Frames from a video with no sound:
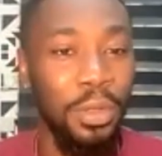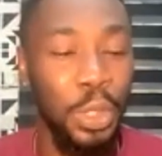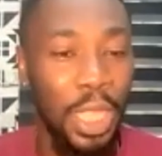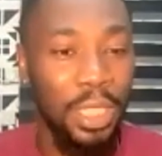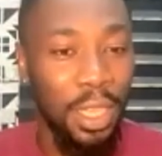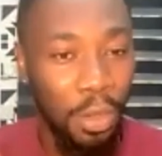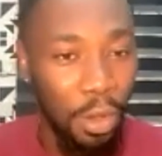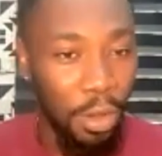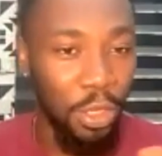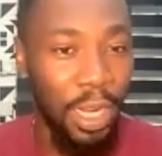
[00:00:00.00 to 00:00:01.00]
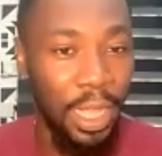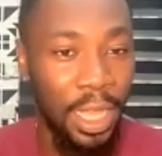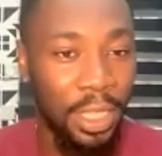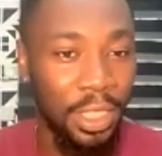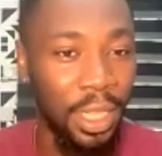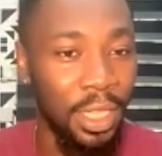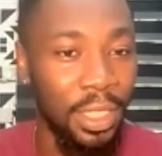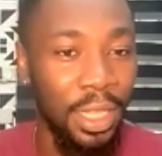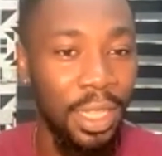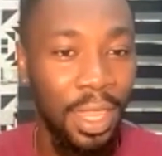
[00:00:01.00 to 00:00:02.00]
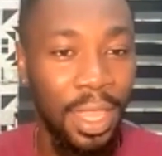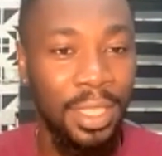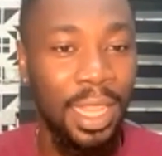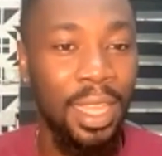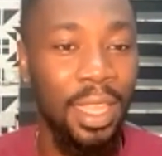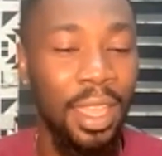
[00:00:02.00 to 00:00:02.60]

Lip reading: So there's a cultural exchange. There's like